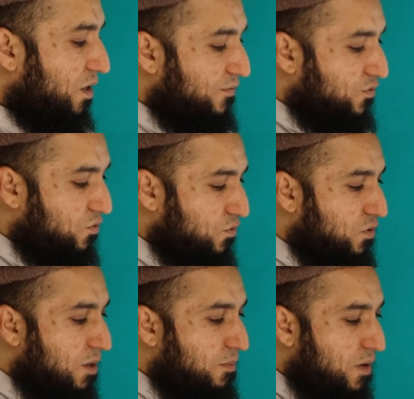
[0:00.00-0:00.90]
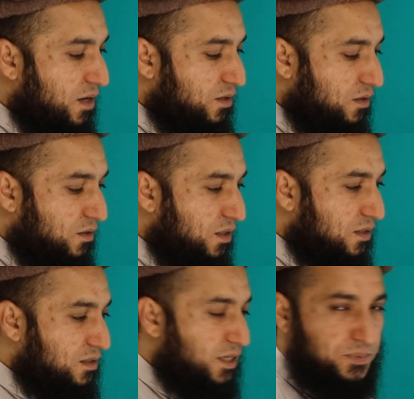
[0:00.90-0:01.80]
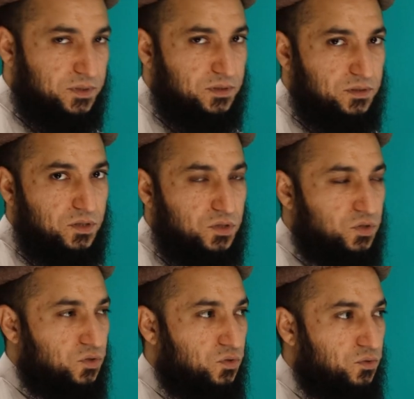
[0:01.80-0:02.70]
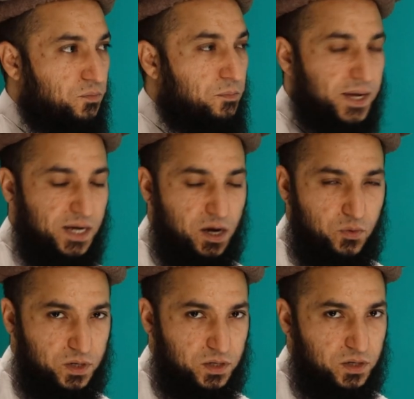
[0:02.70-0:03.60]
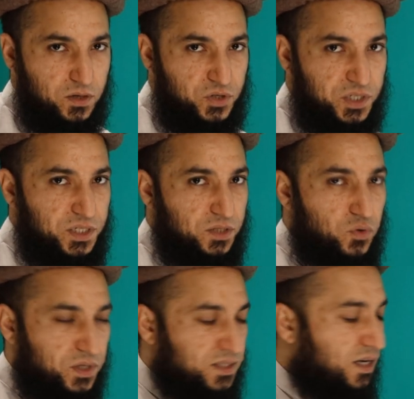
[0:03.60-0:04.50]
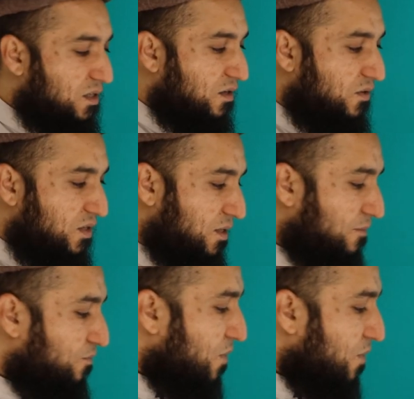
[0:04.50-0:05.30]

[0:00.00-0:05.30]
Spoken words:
have to apply these steps to make our reading or recitation easy.